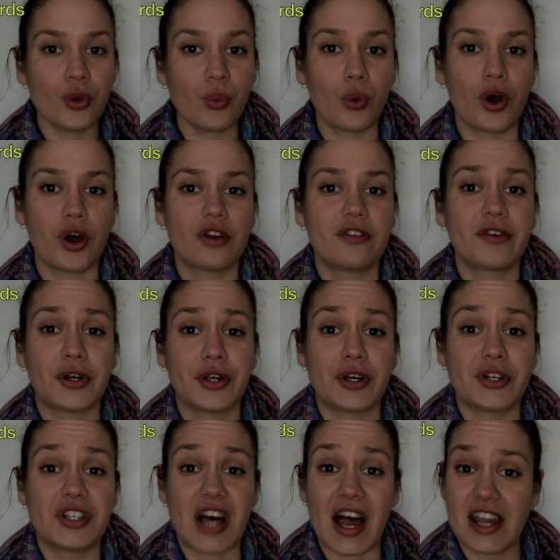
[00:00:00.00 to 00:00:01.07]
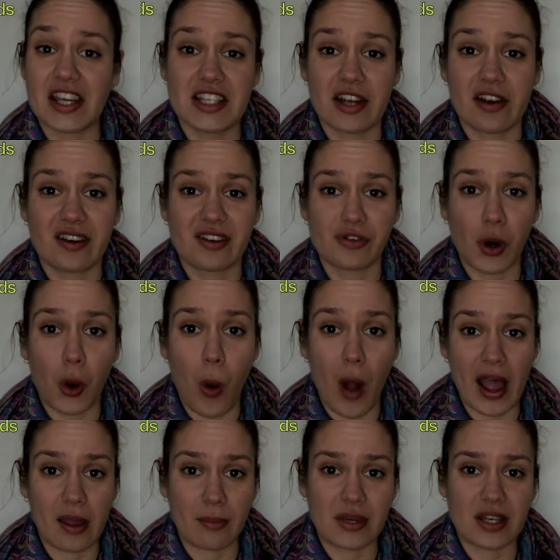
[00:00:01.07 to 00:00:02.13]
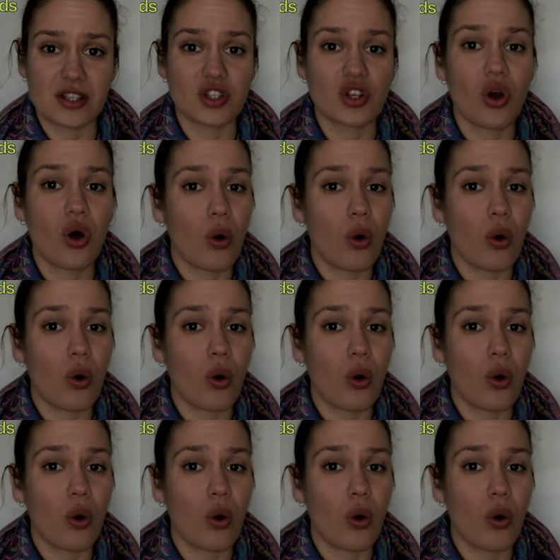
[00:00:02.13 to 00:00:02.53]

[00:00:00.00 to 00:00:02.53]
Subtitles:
word for your dietary requirement